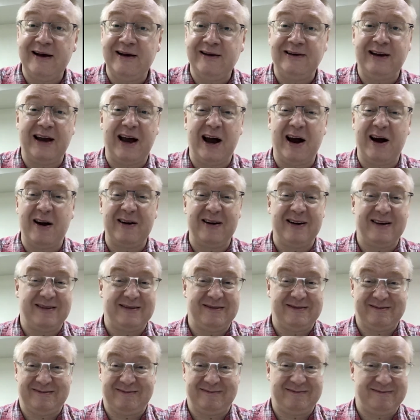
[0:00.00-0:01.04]
Now,
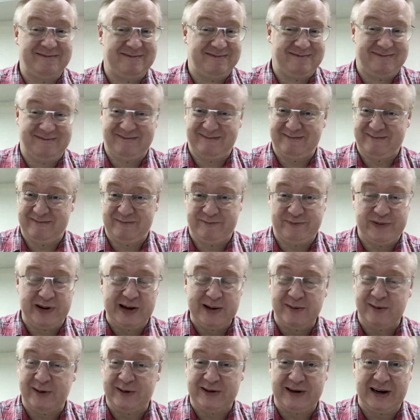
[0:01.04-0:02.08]

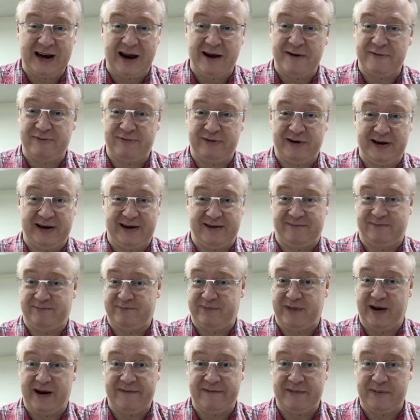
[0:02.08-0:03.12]
pretty much every
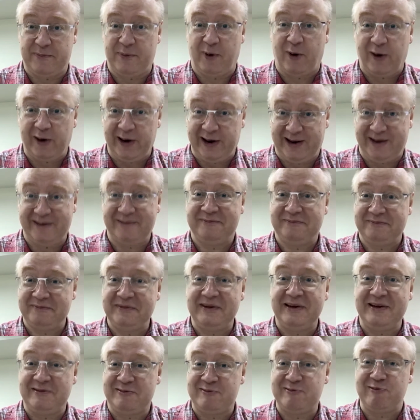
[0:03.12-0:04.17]
boy
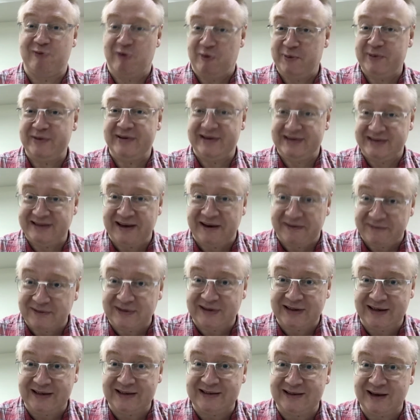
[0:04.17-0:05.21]
who grew up in the
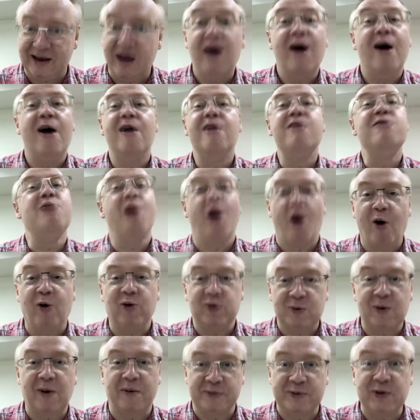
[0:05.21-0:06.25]
70s
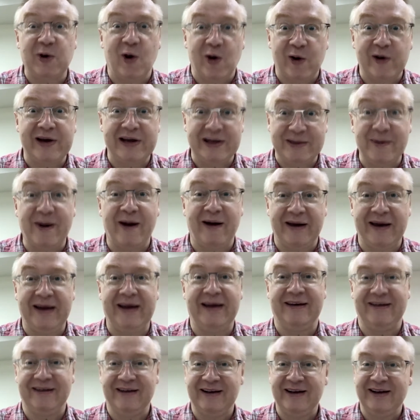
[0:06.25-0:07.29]
knows what I'm talking about
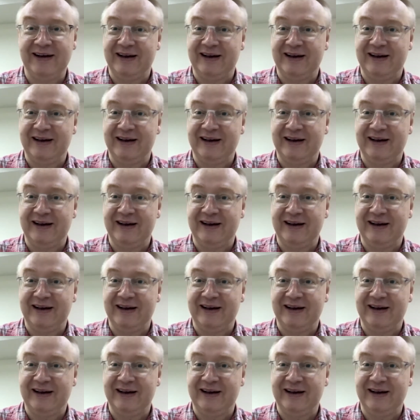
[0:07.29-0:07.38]
here.